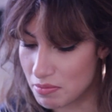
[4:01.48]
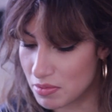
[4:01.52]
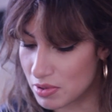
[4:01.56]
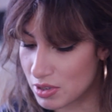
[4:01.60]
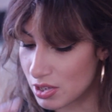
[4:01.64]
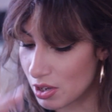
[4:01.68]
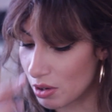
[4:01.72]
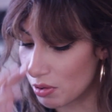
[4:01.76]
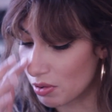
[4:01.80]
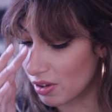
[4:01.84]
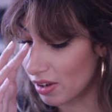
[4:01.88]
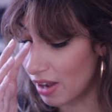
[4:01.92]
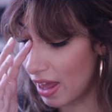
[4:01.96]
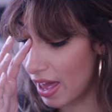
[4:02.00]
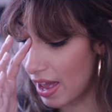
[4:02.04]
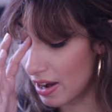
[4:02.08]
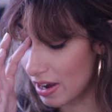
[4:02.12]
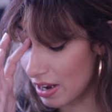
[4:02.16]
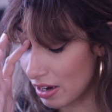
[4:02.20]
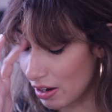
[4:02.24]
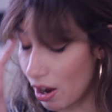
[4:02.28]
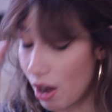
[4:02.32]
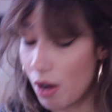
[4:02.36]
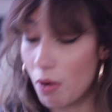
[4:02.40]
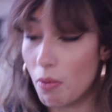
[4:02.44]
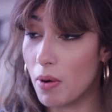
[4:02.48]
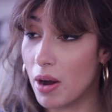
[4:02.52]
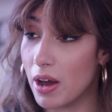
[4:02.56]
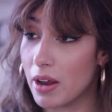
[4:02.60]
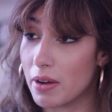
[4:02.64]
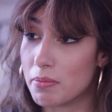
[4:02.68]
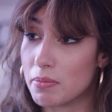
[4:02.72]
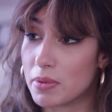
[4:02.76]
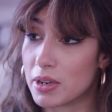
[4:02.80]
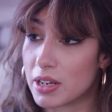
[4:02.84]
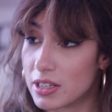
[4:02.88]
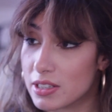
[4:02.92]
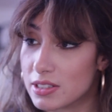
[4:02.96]
so glad I got
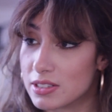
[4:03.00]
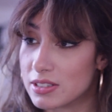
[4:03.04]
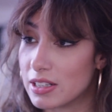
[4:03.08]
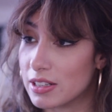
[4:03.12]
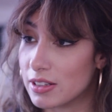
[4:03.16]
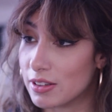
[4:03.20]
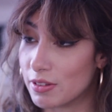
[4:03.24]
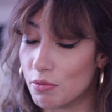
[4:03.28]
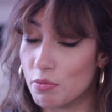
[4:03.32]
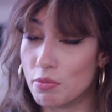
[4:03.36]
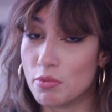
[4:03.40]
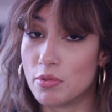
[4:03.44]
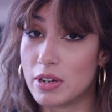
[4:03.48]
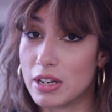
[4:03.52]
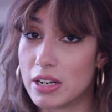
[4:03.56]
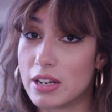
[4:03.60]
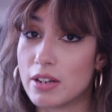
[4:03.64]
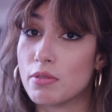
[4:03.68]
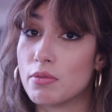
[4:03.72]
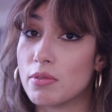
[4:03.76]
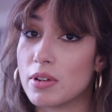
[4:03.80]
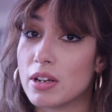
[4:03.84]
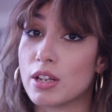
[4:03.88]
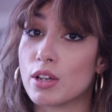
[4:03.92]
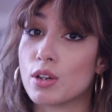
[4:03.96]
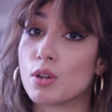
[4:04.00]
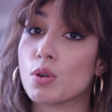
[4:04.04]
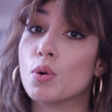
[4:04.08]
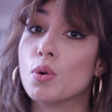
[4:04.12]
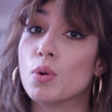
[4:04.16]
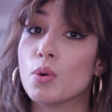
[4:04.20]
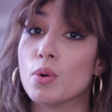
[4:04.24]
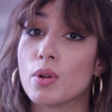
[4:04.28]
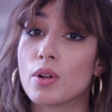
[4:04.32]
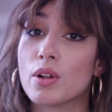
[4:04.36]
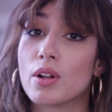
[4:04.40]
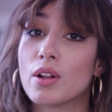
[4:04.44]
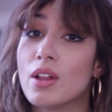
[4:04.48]
one, because it's really, really
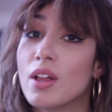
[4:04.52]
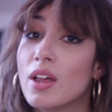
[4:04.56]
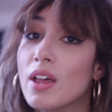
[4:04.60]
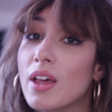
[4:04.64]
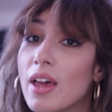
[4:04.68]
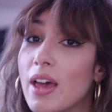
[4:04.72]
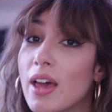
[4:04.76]
cool